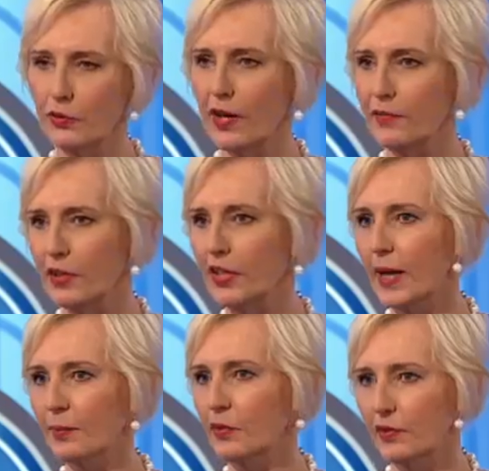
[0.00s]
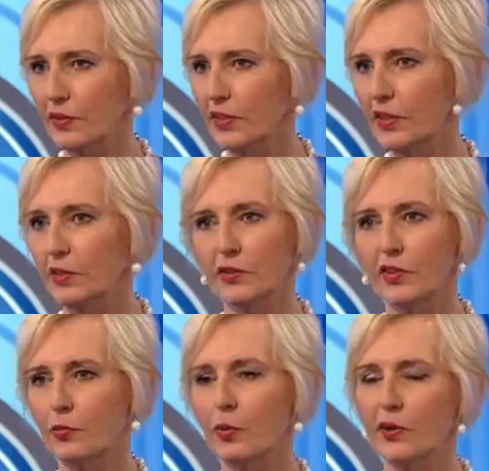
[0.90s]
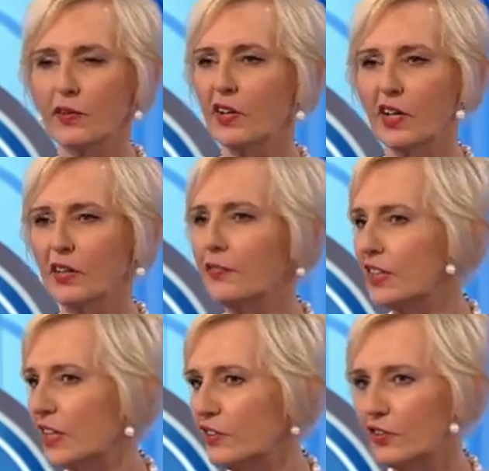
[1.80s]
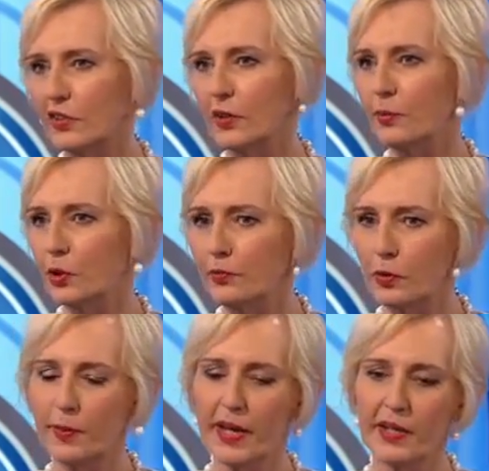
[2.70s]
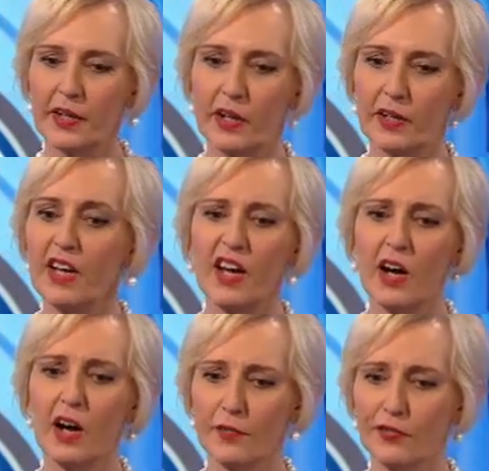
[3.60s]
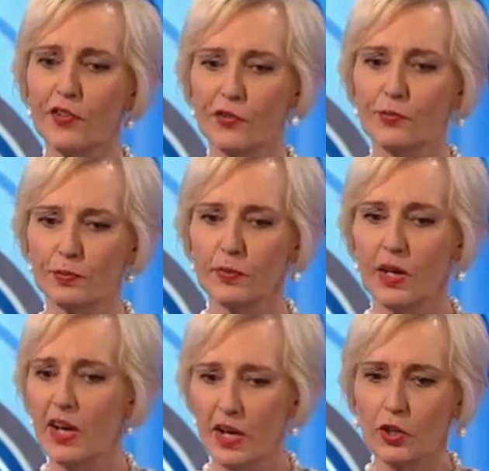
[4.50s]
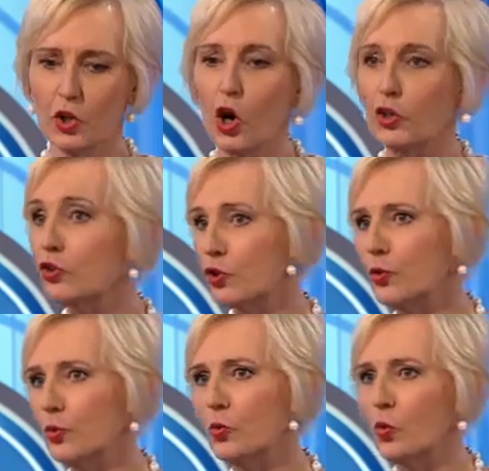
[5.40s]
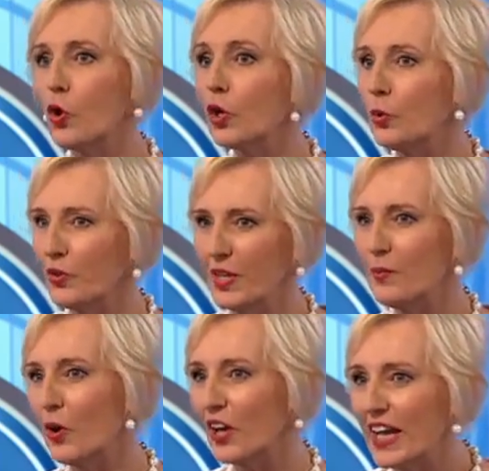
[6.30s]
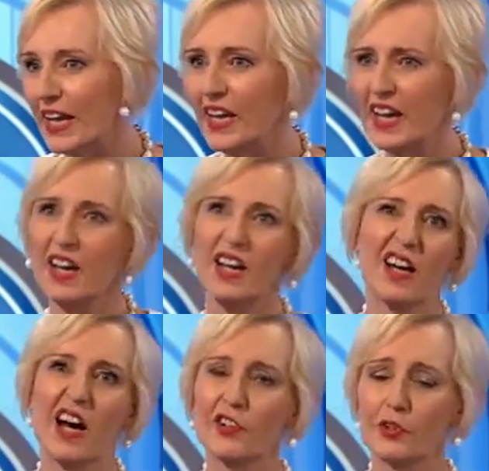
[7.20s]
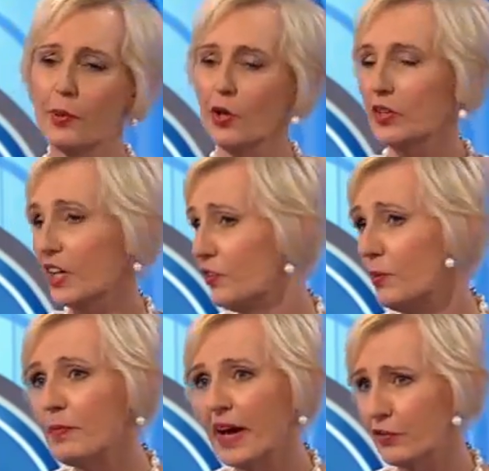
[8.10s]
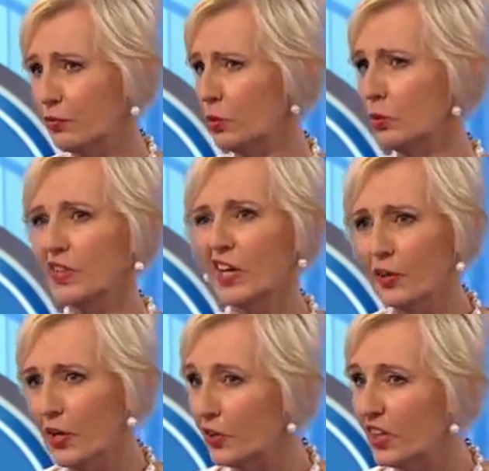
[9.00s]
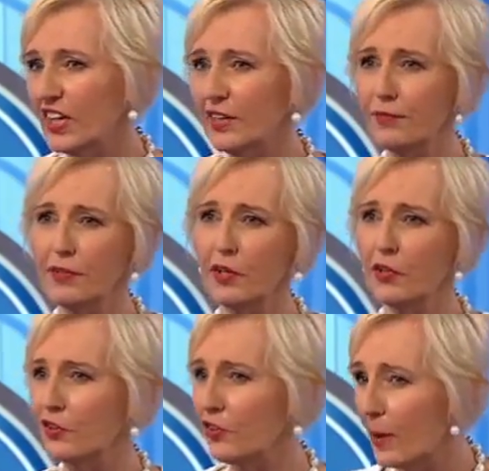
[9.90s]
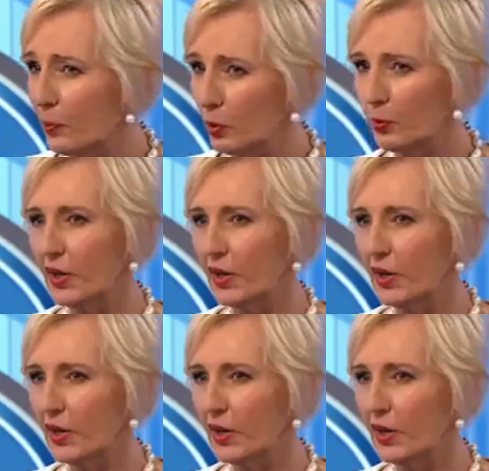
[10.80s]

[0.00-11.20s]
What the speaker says: Dravid, the captain of India, just a living legend and a beautiful man. And I've since got to work with him on air. Harsha Bogle, Jim Maxwell, Kerry O'Keefe, you know, the Chappell